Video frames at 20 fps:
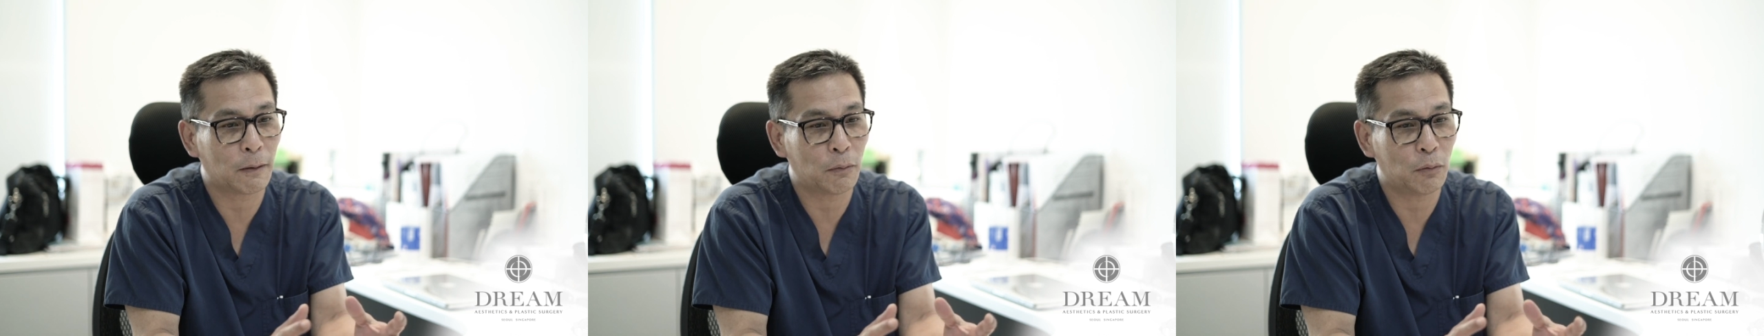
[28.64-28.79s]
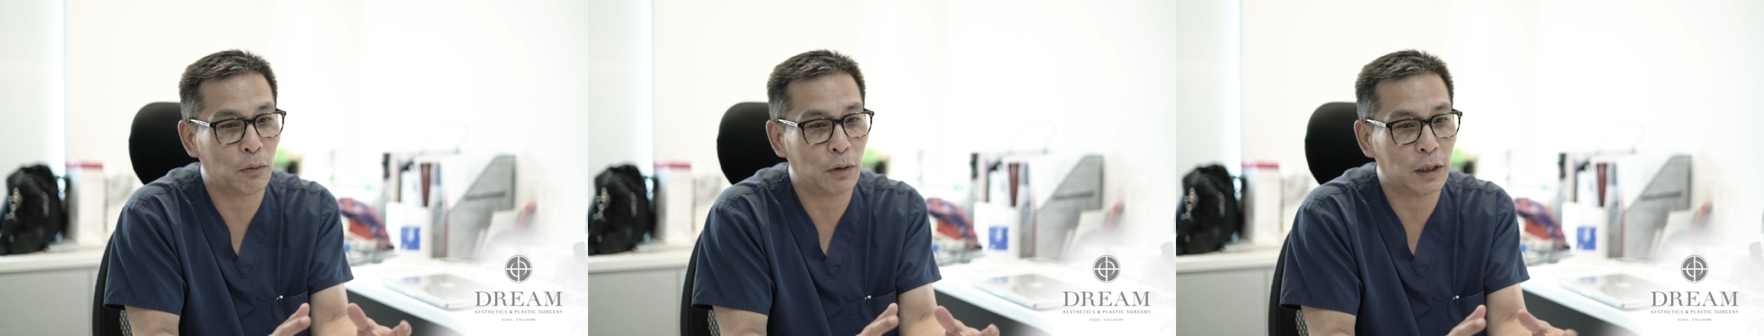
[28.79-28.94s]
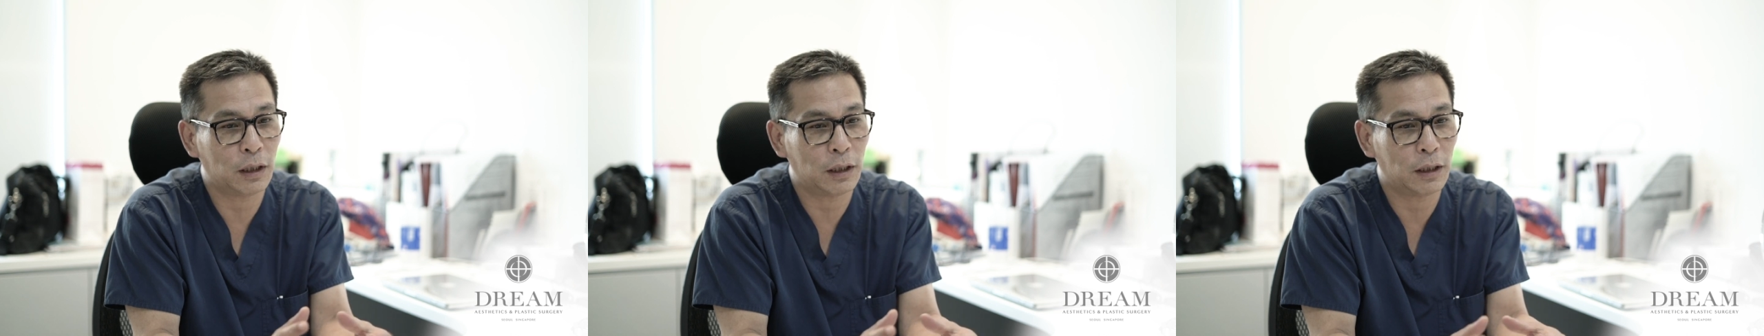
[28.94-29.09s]

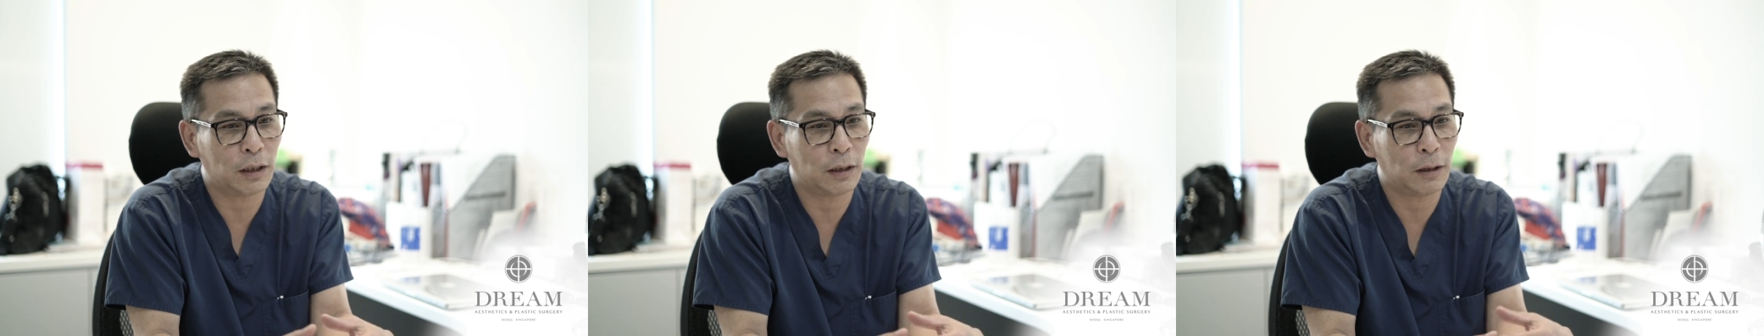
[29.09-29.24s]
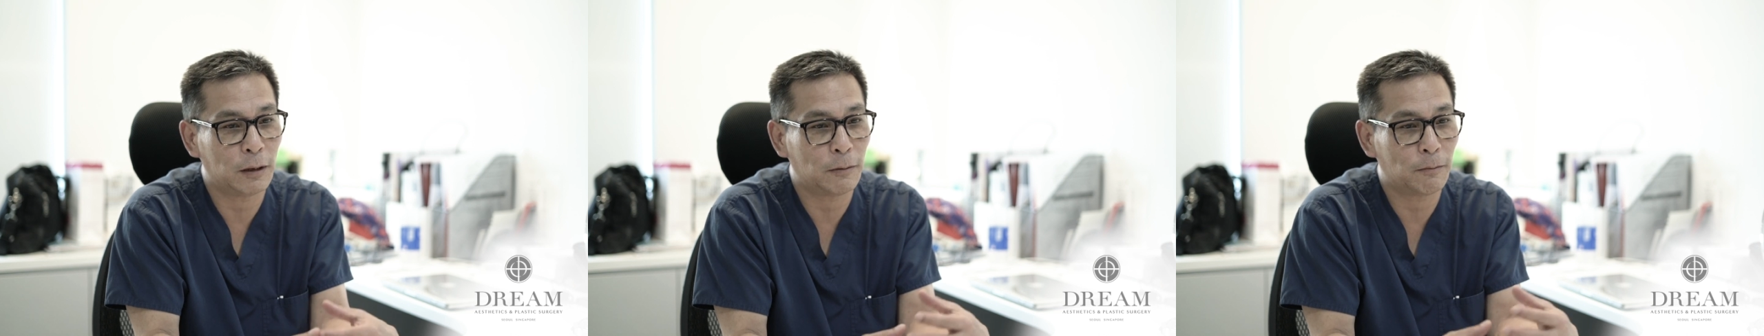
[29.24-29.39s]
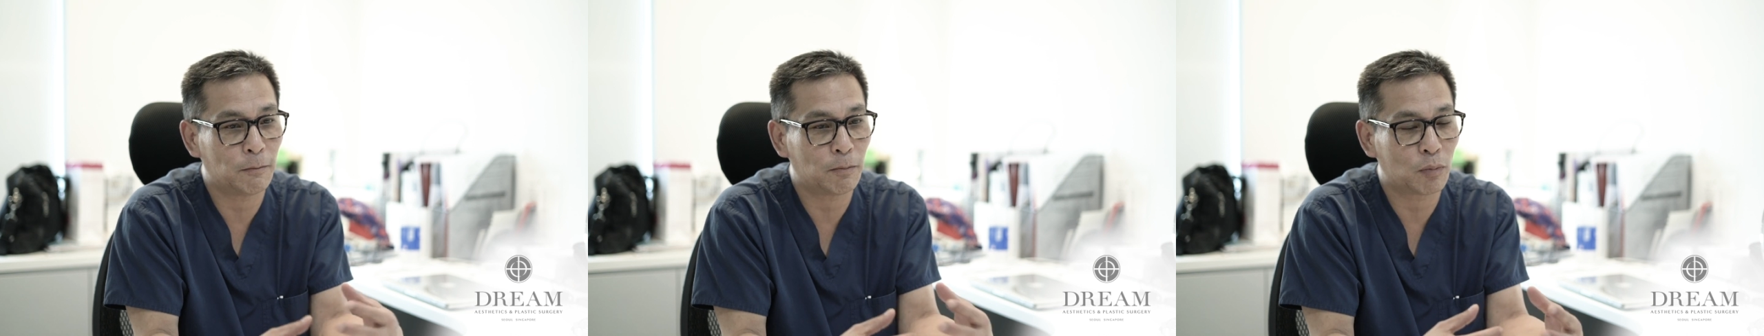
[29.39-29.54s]
we
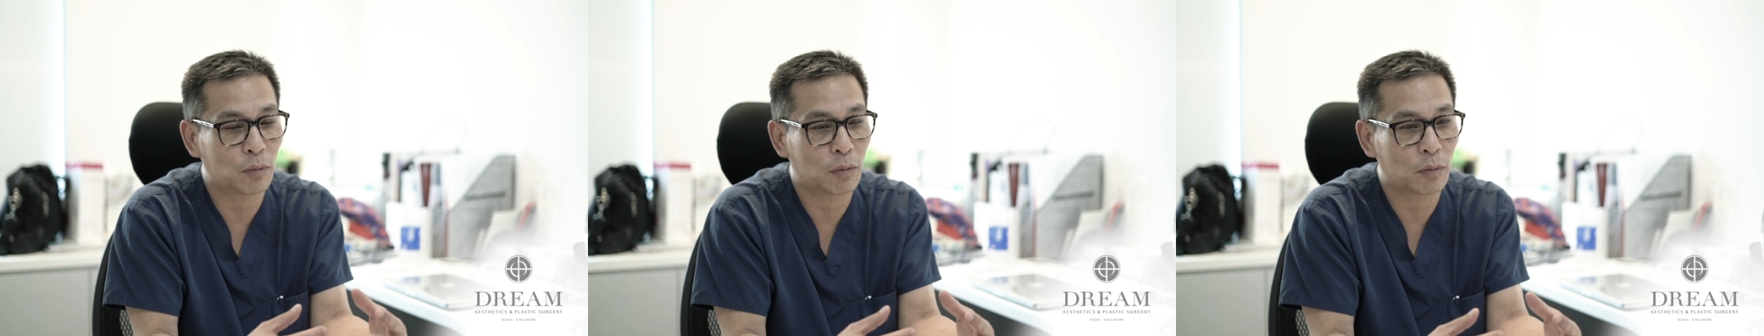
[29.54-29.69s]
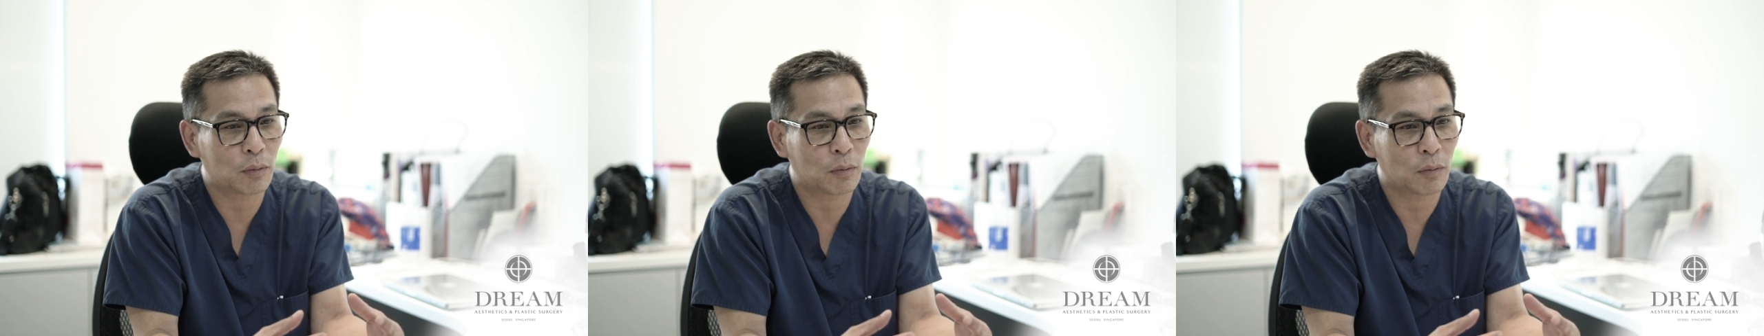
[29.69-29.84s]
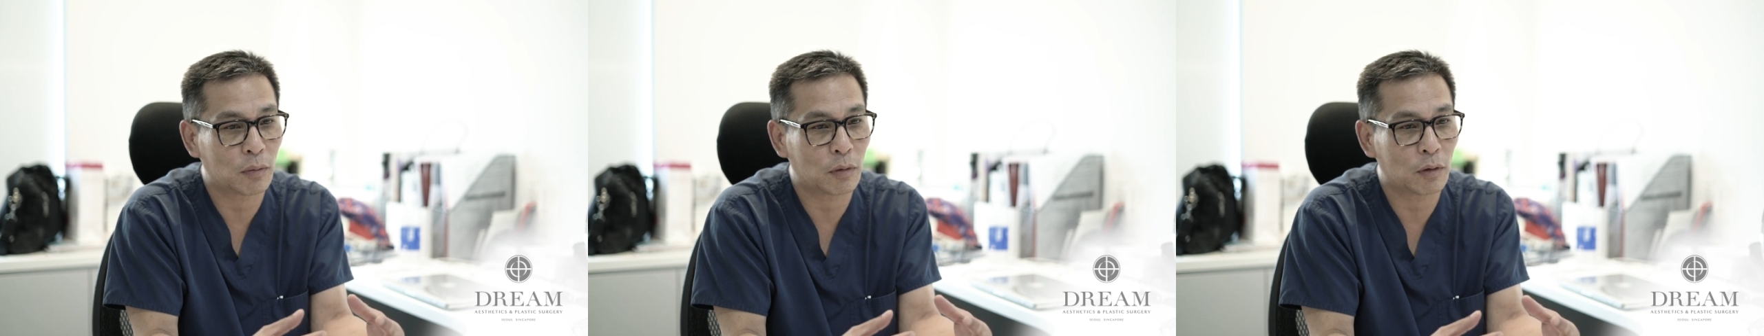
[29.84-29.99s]

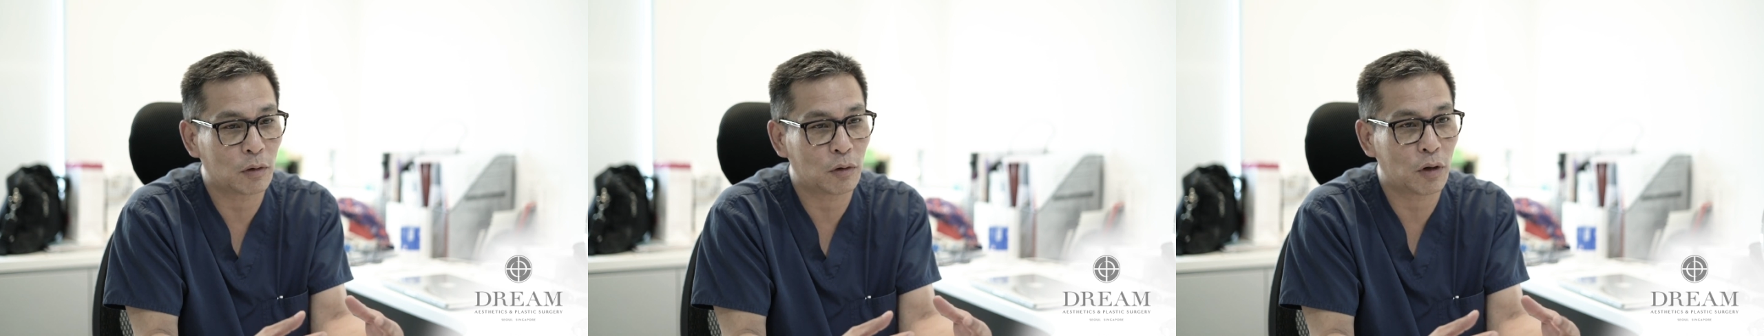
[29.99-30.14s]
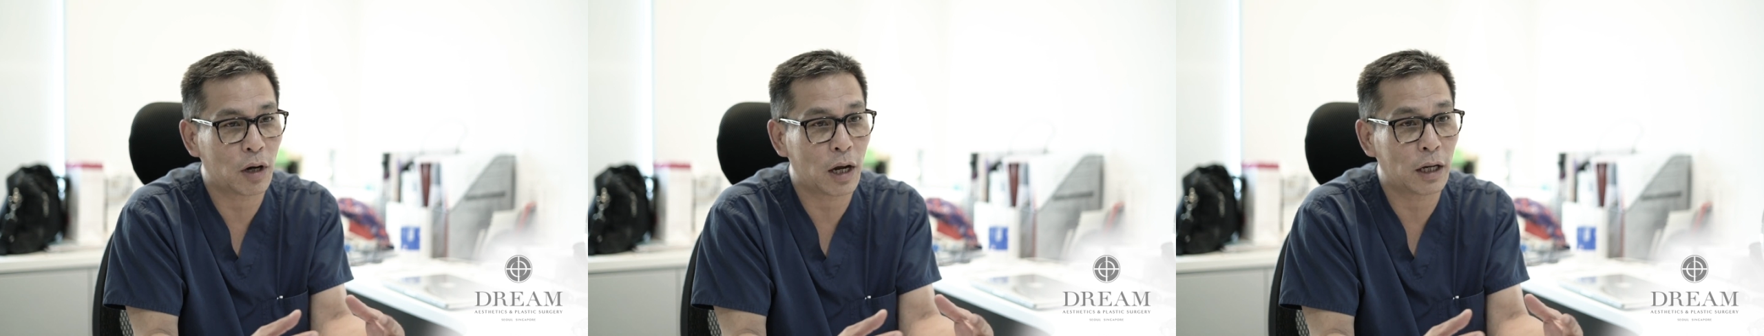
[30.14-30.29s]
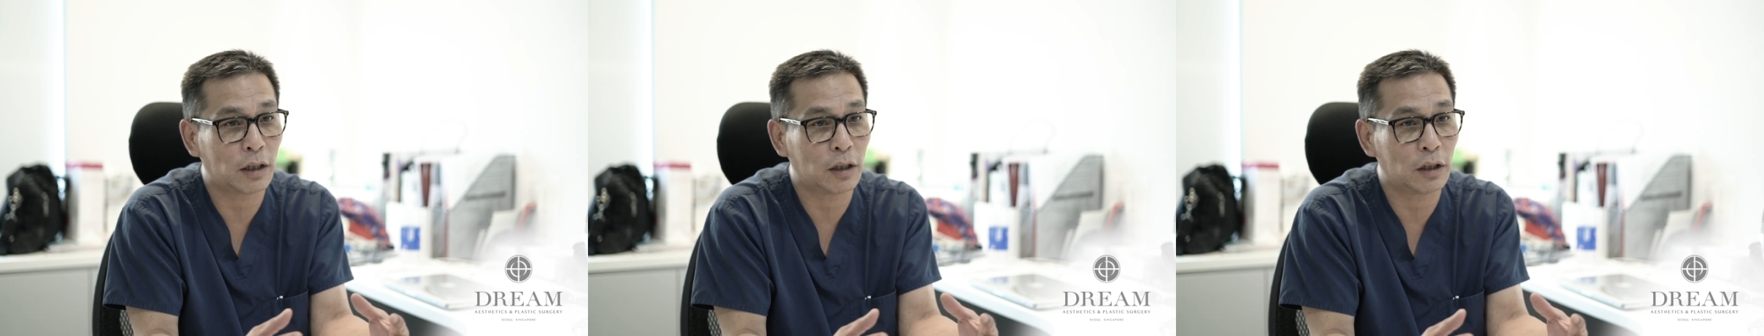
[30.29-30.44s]

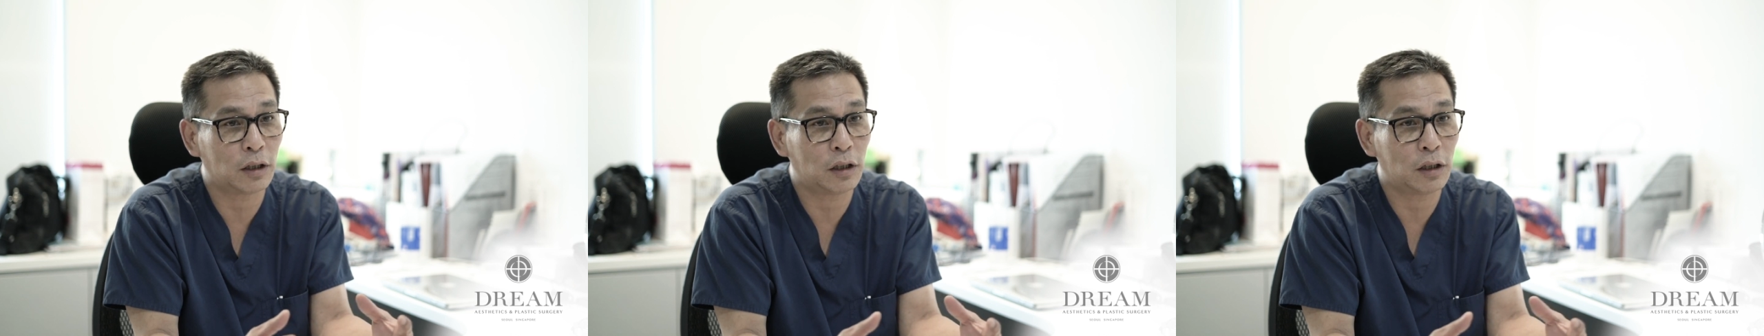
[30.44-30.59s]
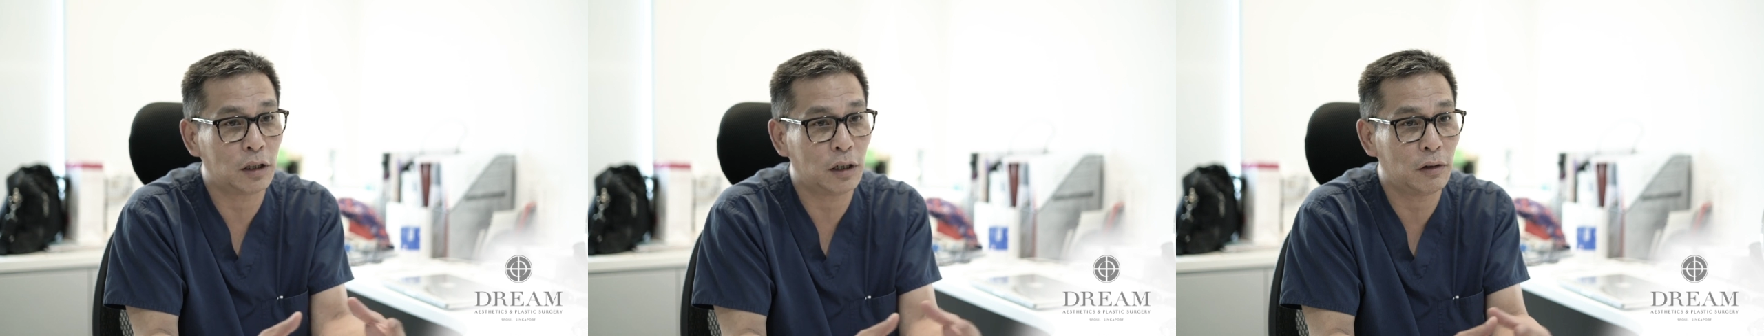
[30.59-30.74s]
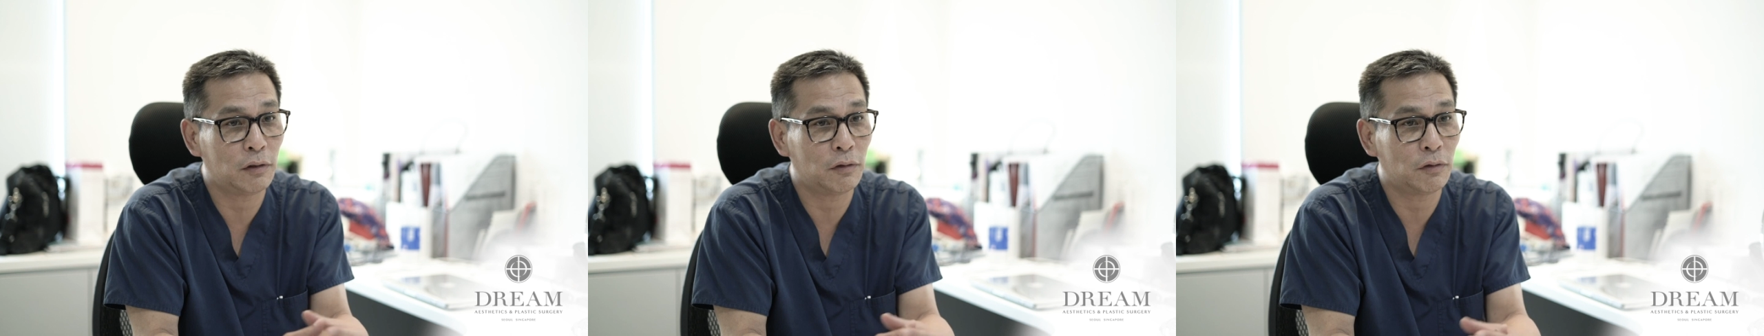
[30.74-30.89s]
try and
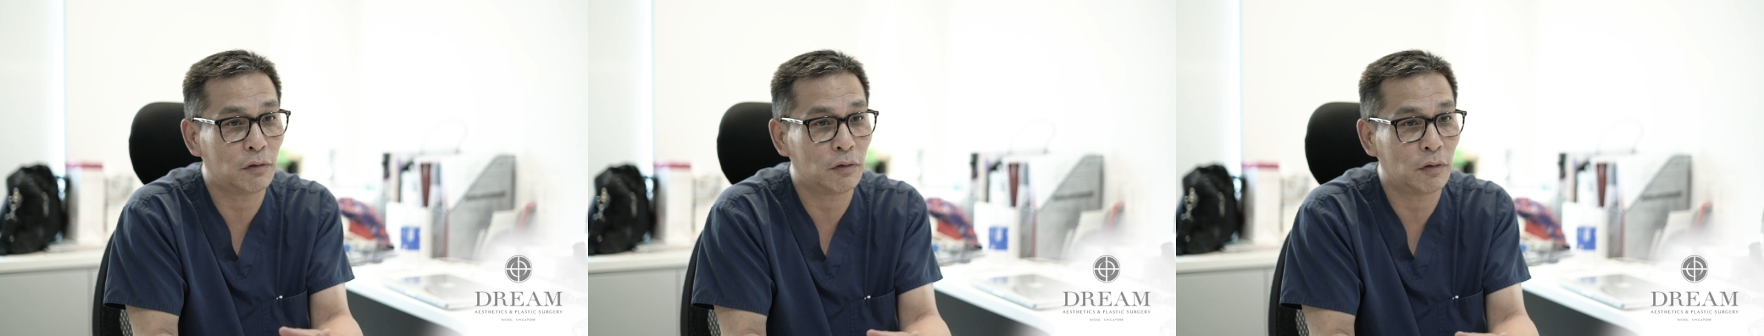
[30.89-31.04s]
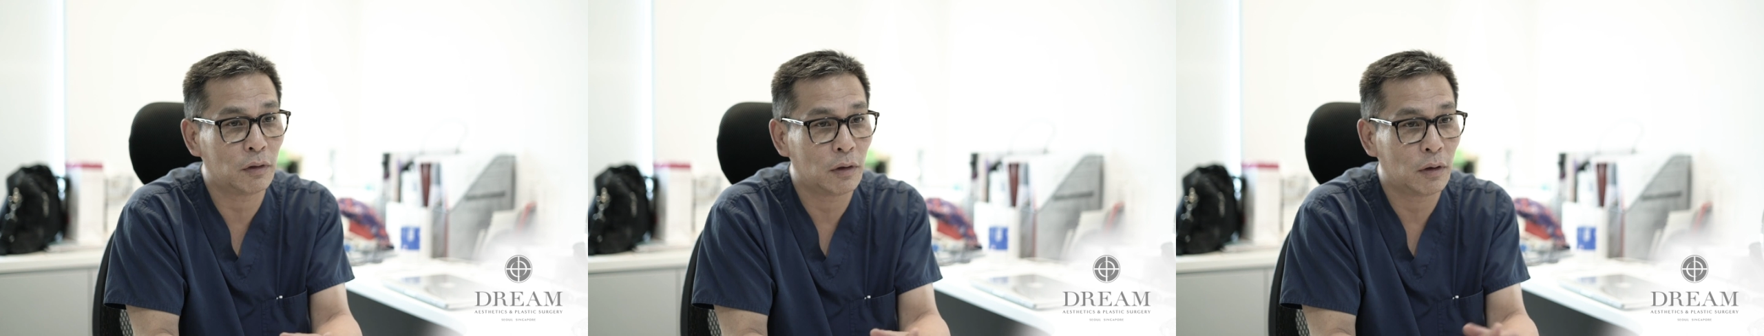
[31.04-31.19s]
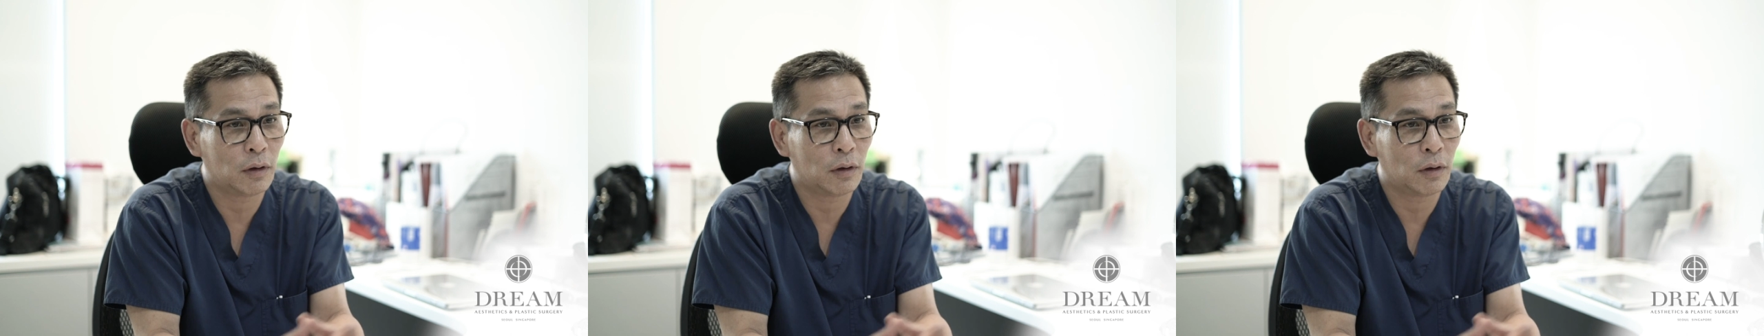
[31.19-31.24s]
achieve